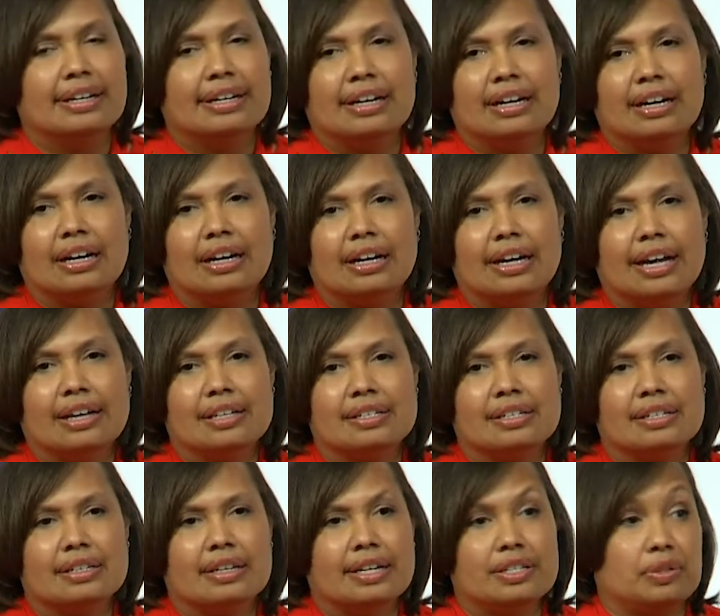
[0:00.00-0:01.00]
as
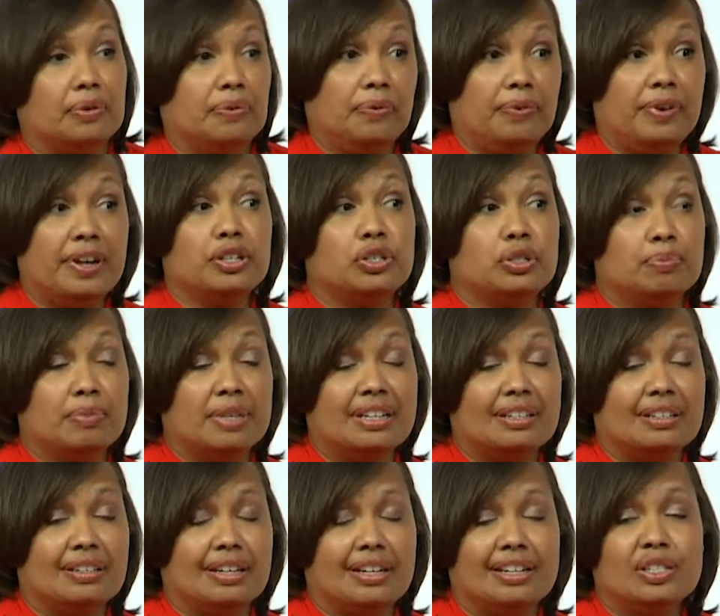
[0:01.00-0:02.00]
a
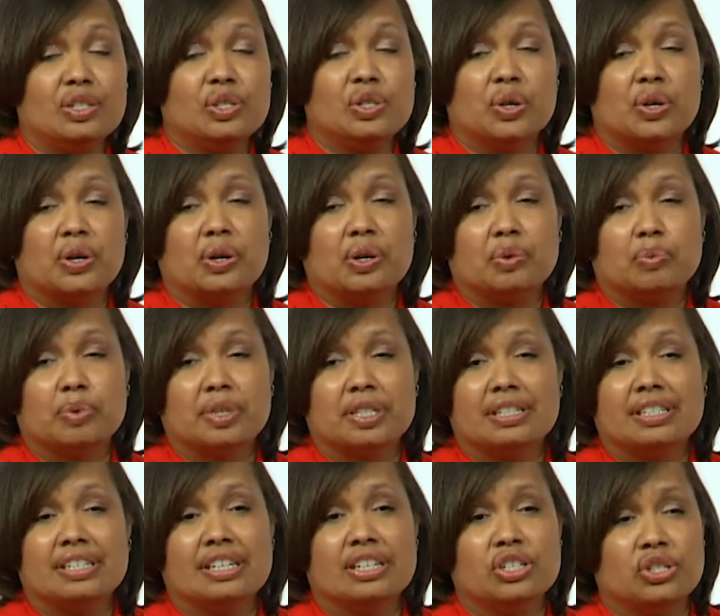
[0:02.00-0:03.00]
freshman intern with a
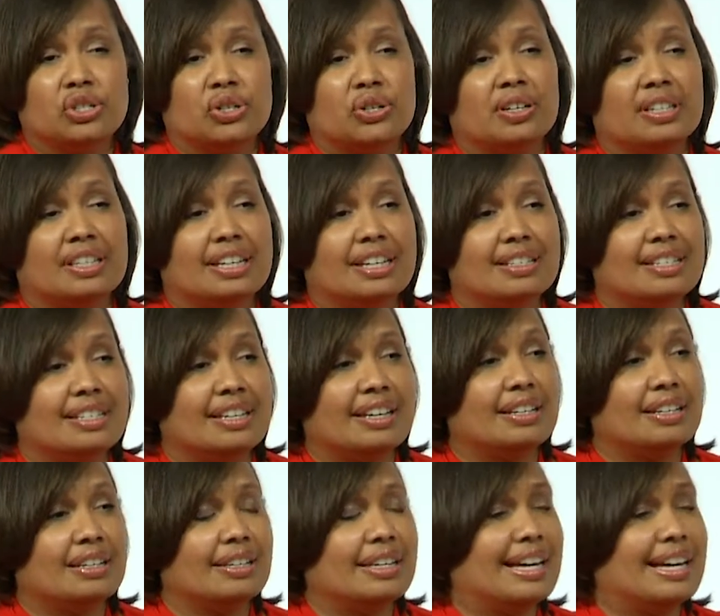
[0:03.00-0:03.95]
t-shirt that said,